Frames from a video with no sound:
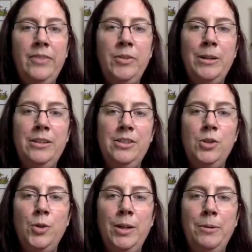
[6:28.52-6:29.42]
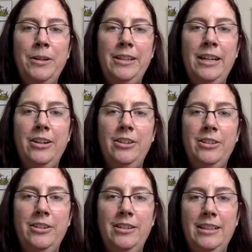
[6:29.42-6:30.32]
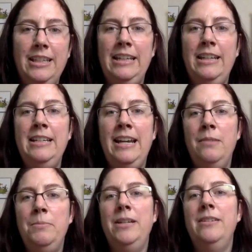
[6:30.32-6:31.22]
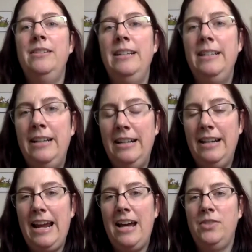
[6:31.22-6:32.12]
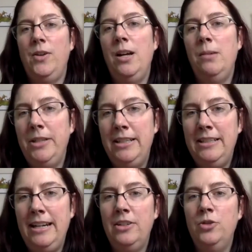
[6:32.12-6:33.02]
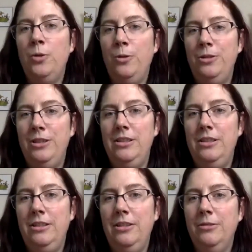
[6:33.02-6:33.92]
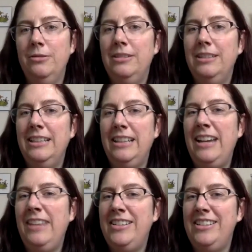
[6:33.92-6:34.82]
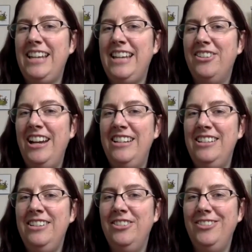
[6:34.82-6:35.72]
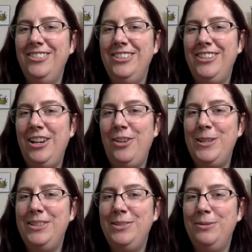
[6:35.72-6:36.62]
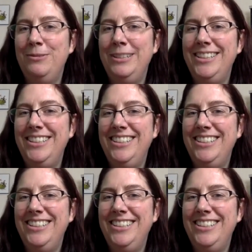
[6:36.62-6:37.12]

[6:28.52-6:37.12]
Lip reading: written a story where the character, like in the end, because they didn't ask for help or didn't take control, just, it kind of has a sadder ending, or do they always win?